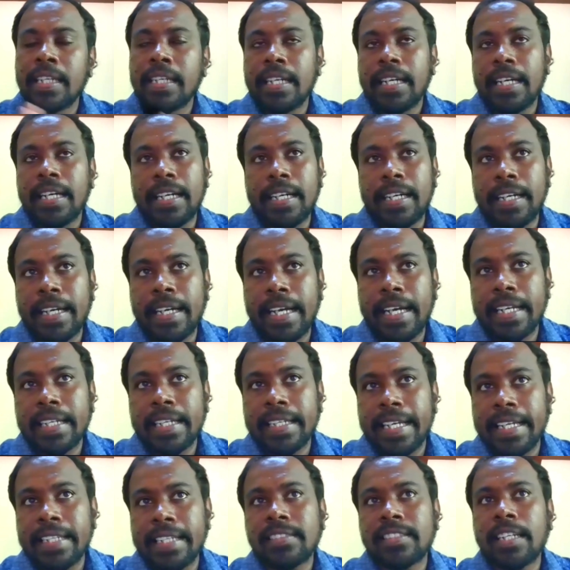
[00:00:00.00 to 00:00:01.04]
and
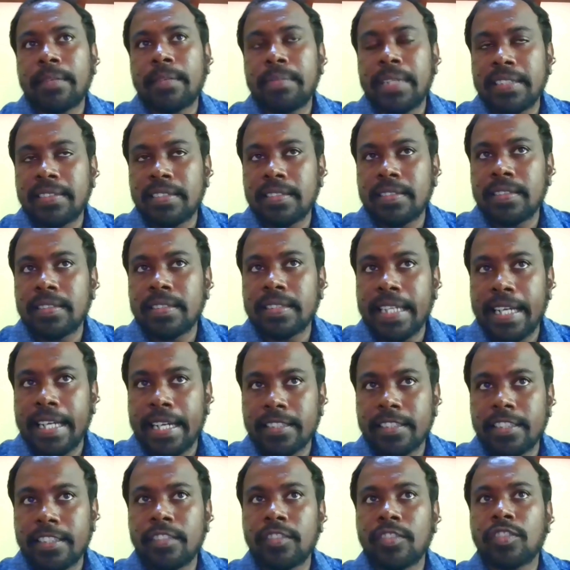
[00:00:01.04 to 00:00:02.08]
get some necessary
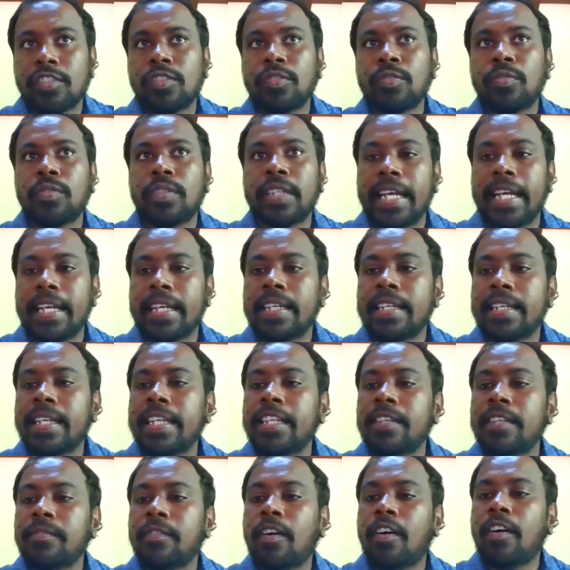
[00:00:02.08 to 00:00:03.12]
actions to get the
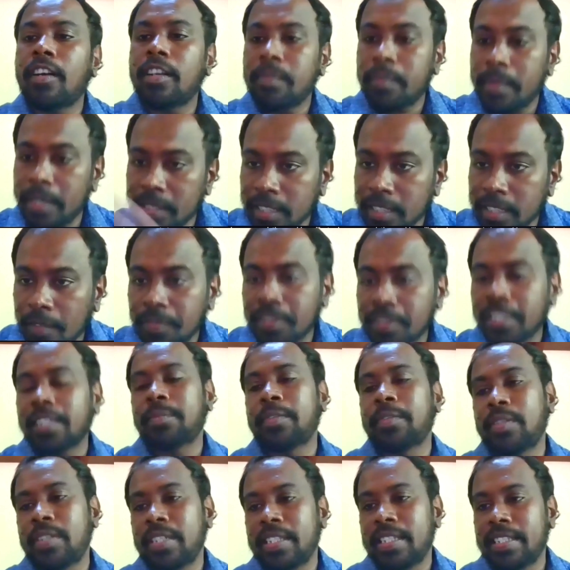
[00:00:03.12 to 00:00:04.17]
involvement of
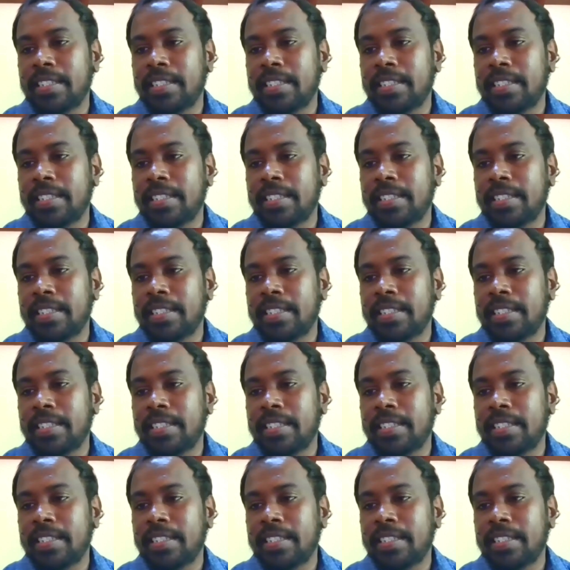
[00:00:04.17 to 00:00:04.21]
community.